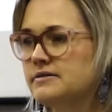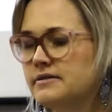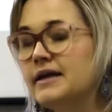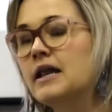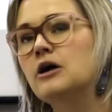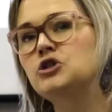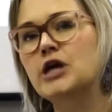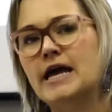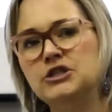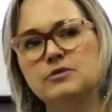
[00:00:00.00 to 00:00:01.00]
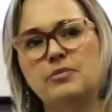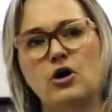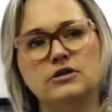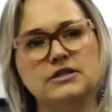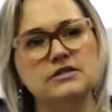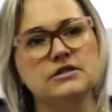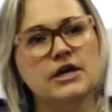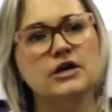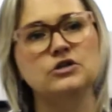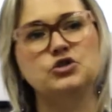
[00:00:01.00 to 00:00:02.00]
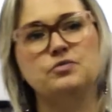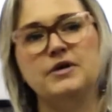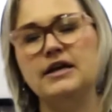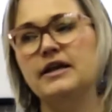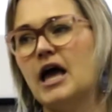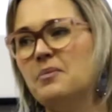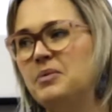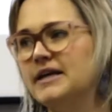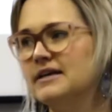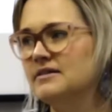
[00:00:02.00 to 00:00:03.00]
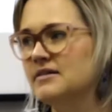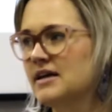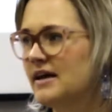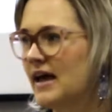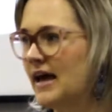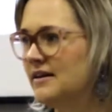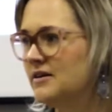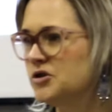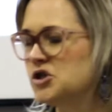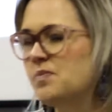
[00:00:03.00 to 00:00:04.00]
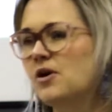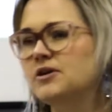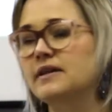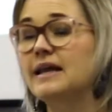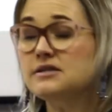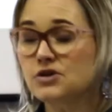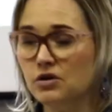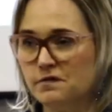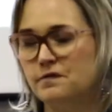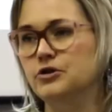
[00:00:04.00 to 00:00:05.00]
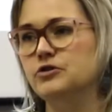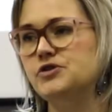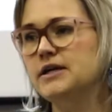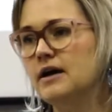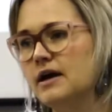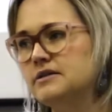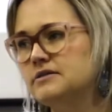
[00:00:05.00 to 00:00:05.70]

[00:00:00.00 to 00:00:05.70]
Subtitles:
they now change the parties to being an applicant and a respondent. That is confusing. I